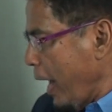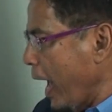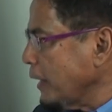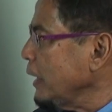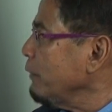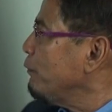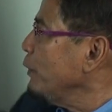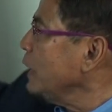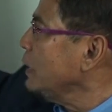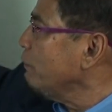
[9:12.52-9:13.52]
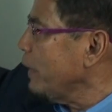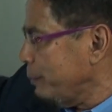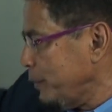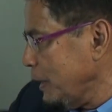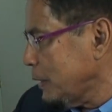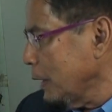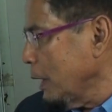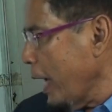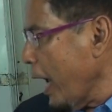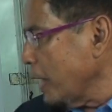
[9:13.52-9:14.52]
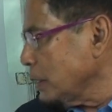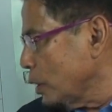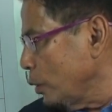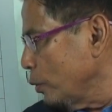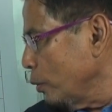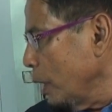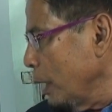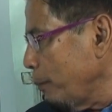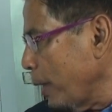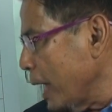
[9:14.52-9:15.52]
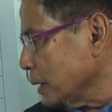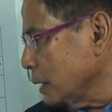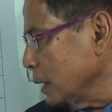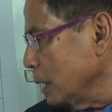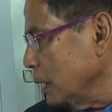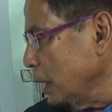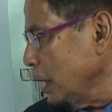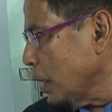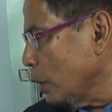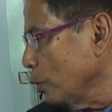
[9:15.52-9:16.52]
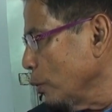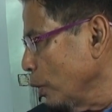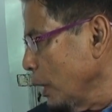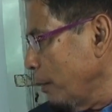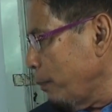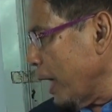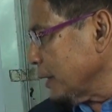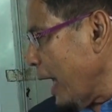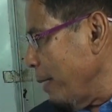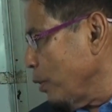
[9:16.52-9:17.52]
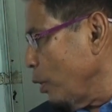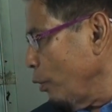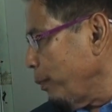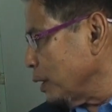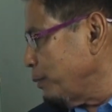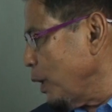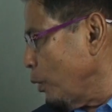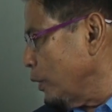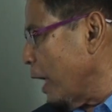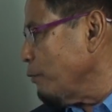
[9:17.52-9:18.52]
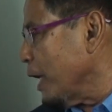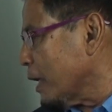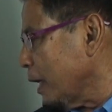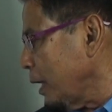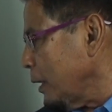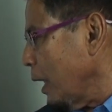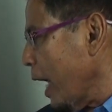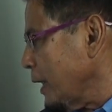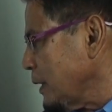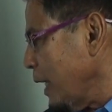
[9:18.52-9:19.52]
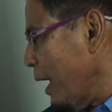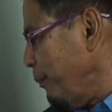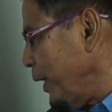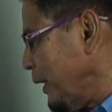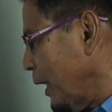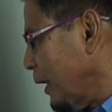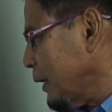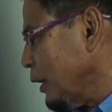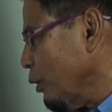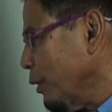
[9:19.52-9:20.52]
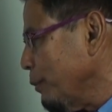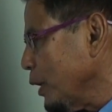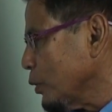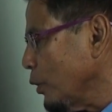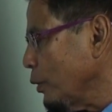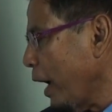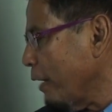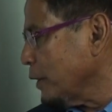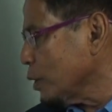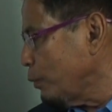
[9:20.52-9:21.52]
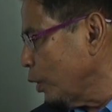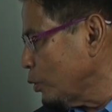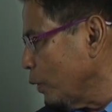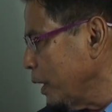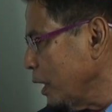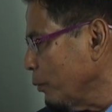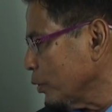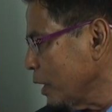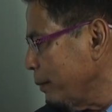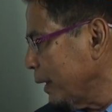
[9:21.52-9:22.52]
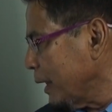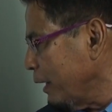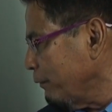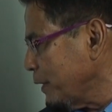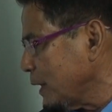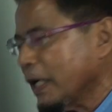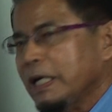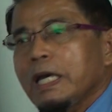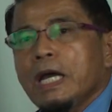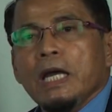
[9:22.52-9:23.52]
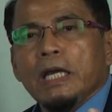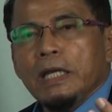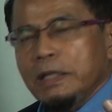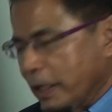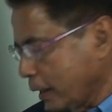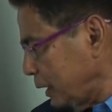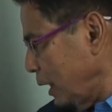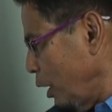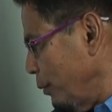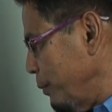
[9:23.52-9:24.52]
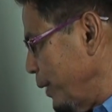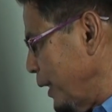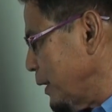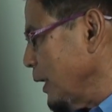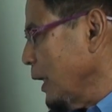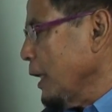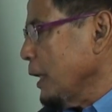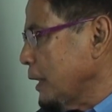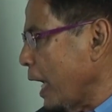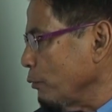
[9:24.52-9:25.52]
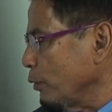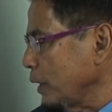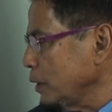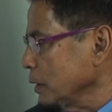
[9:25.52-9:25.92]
And if we develop this SQ plus EQ plus MQ plus PQ, then we create SEMP, integrated human beings. So you have the spiritually, emotionally, mentally, and physically integrated human beings that will